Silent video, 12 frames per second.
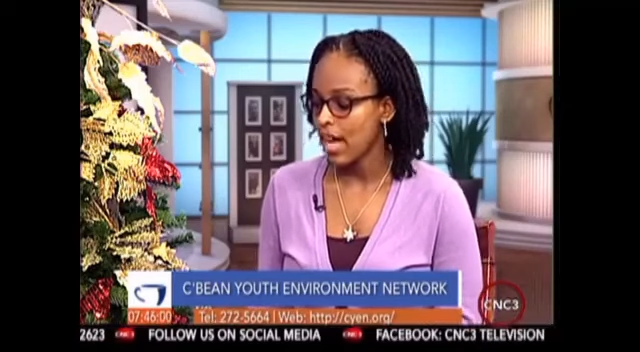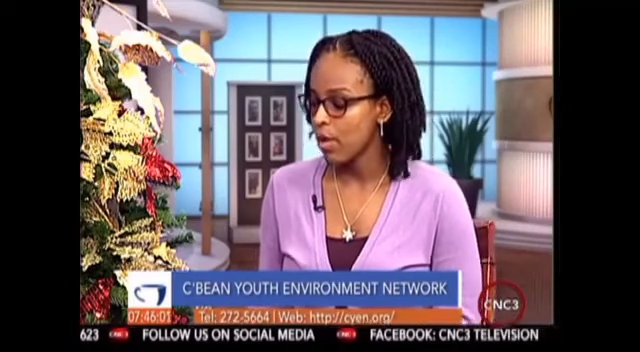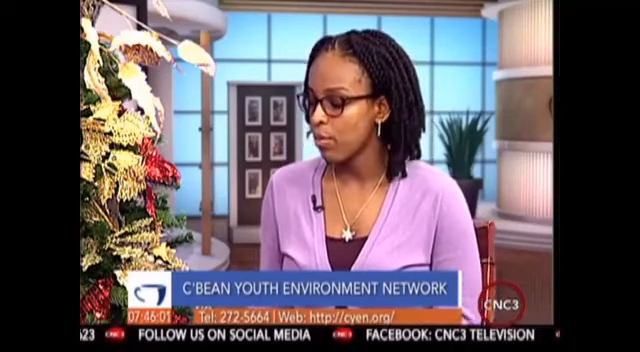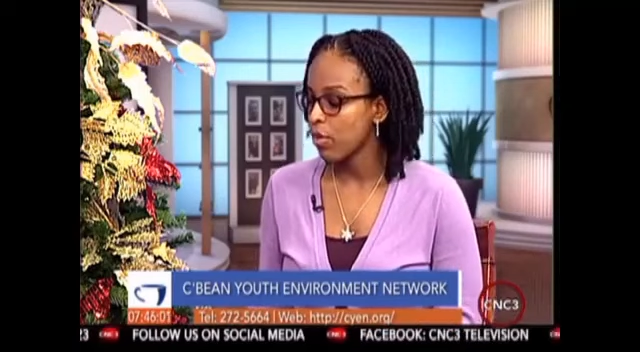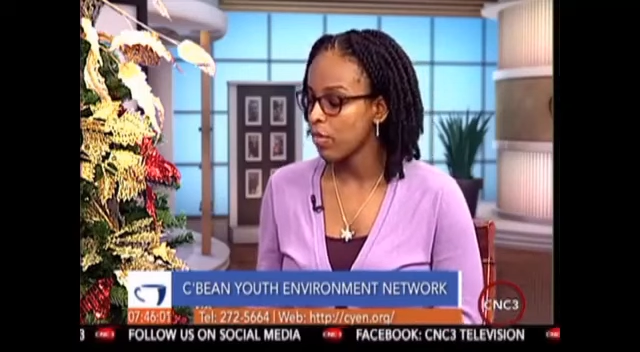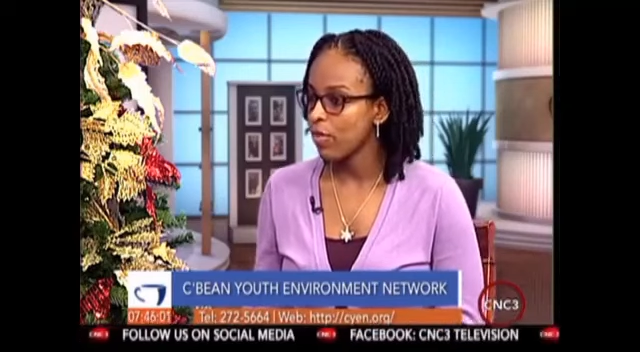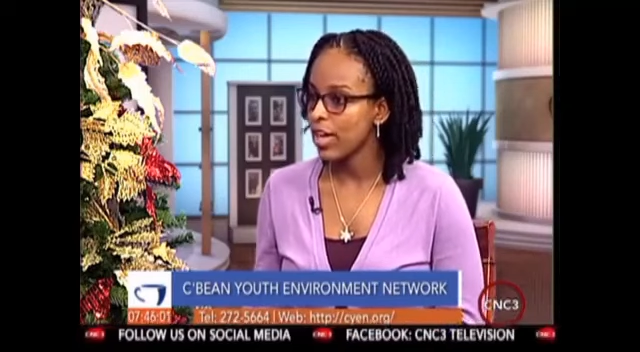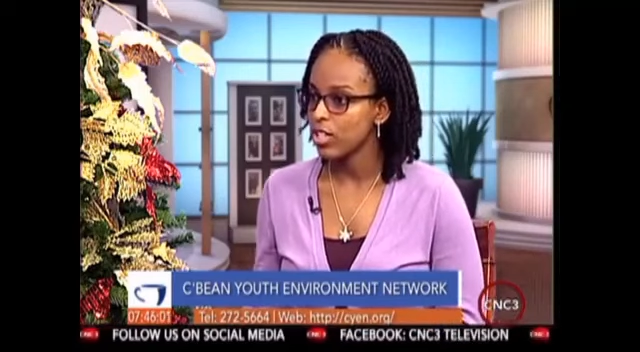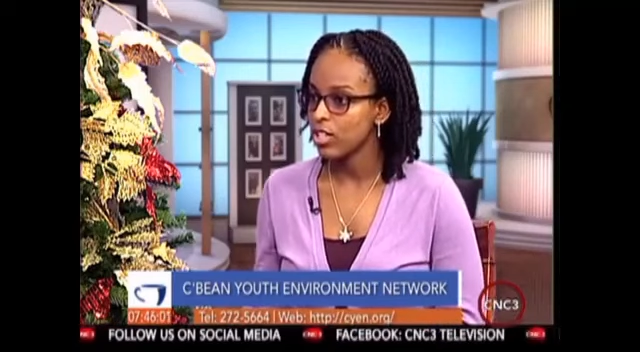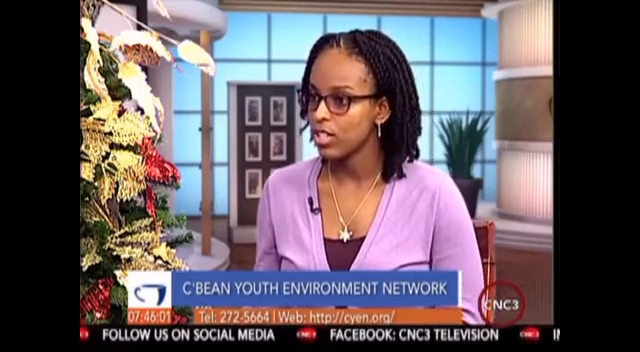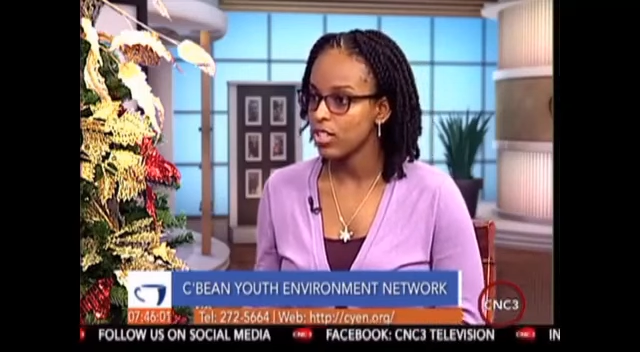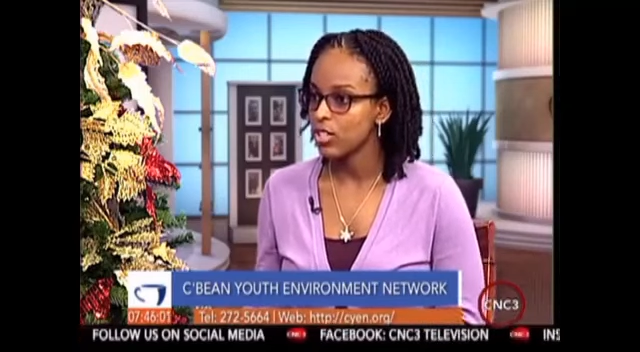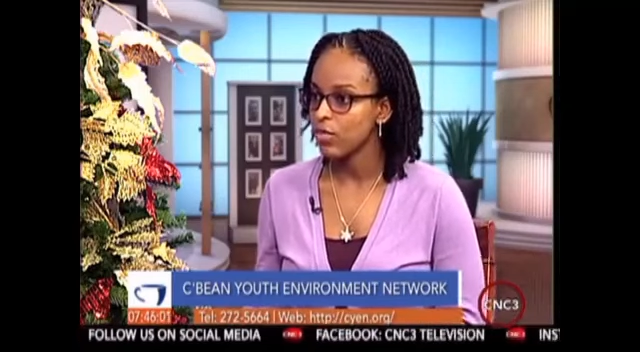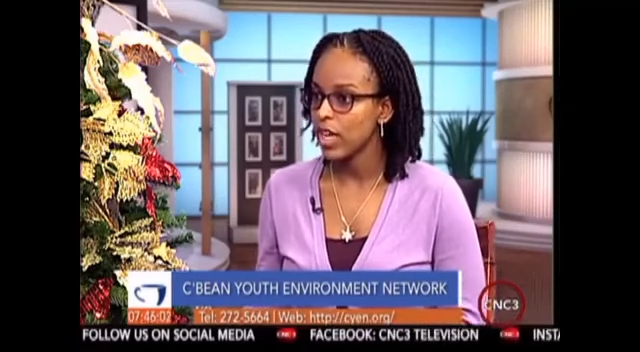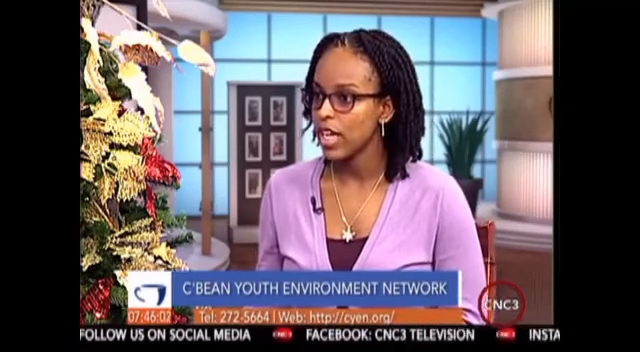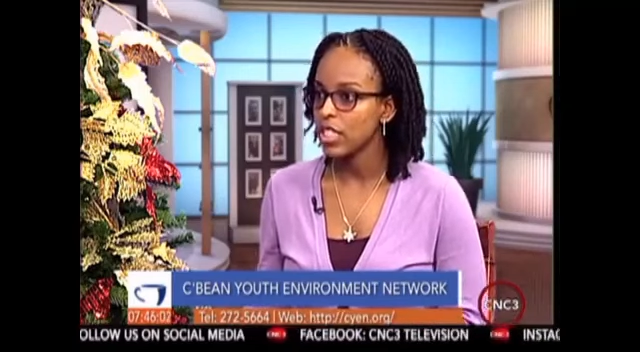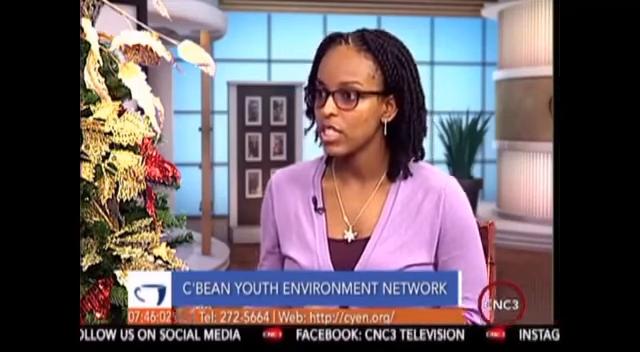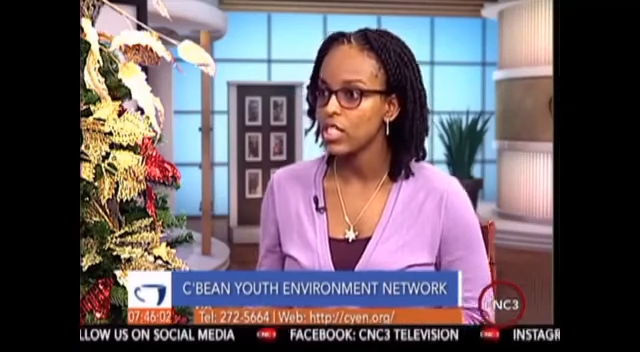that professional
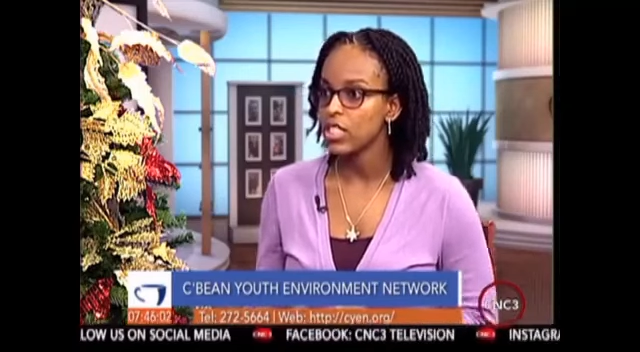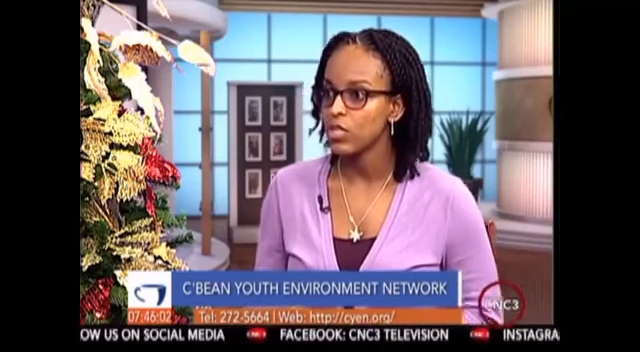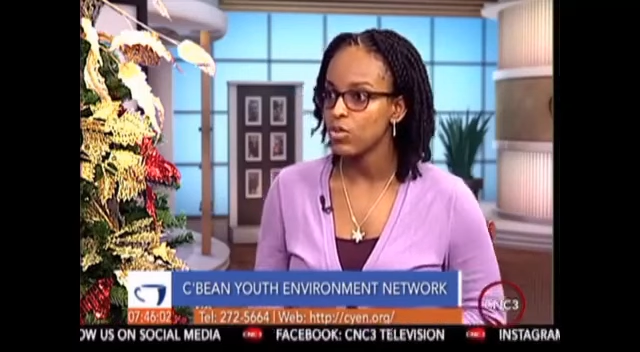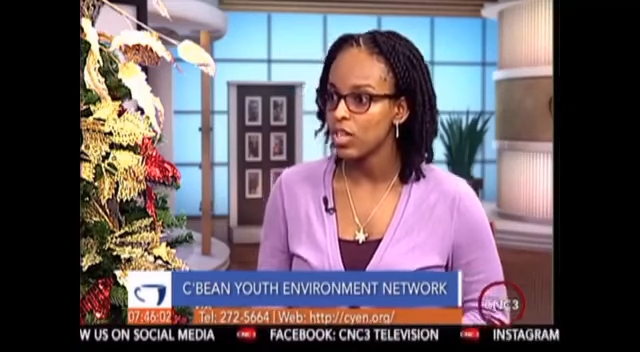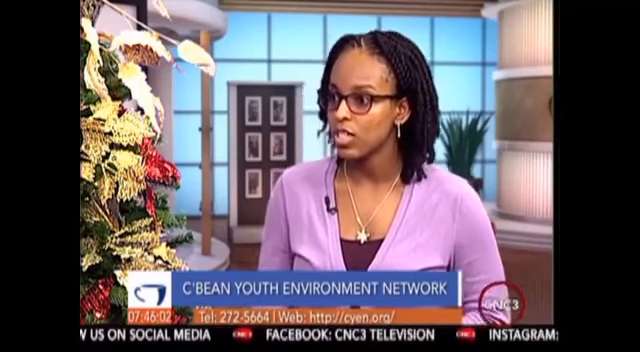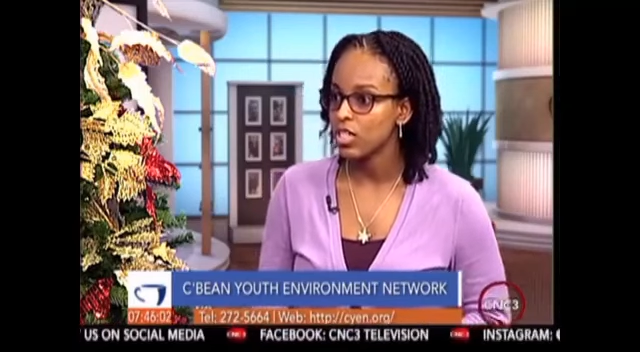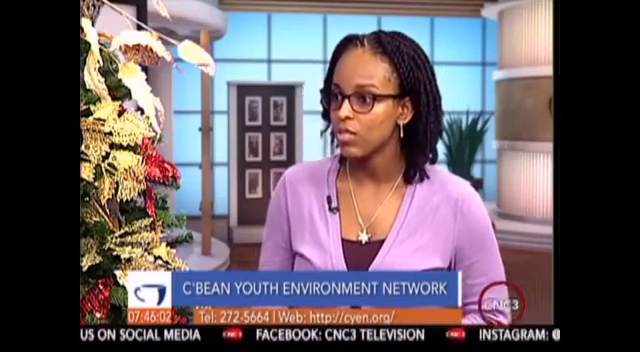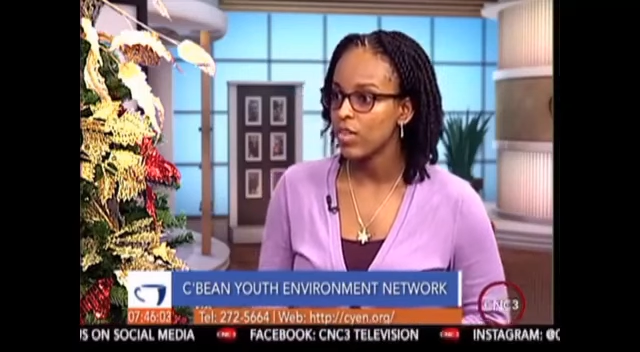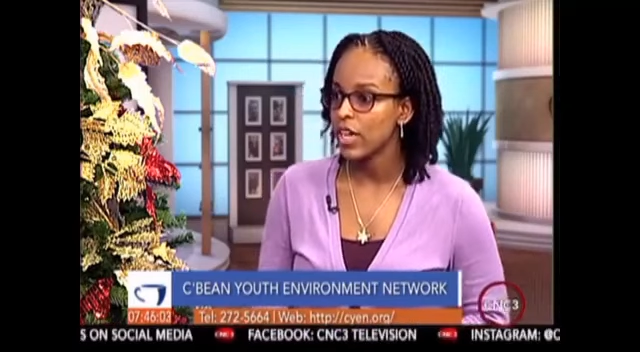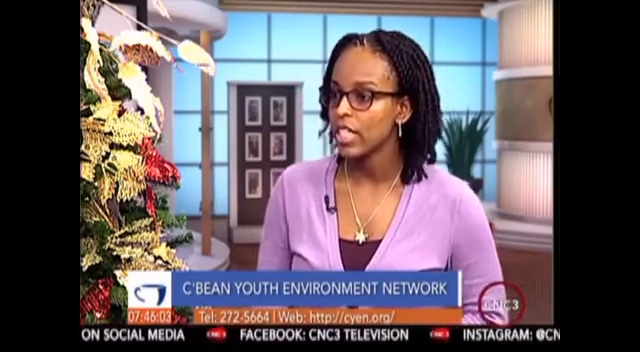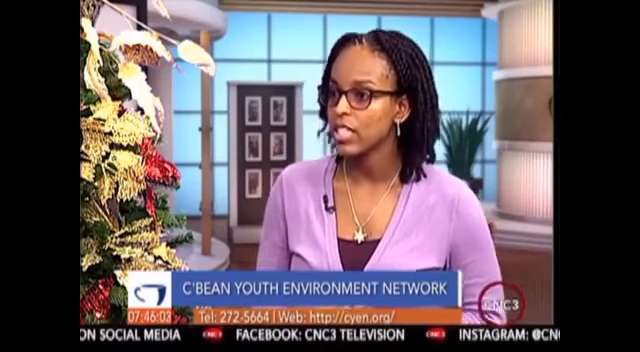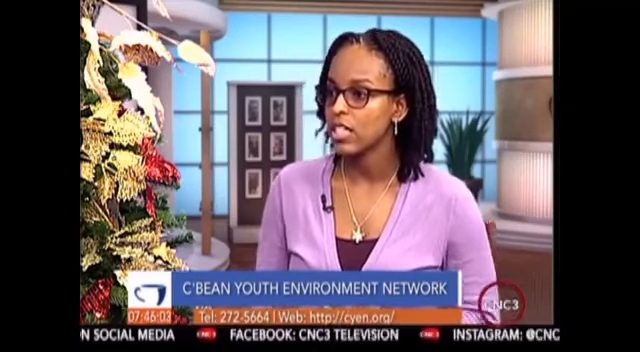sphere to the student sphere,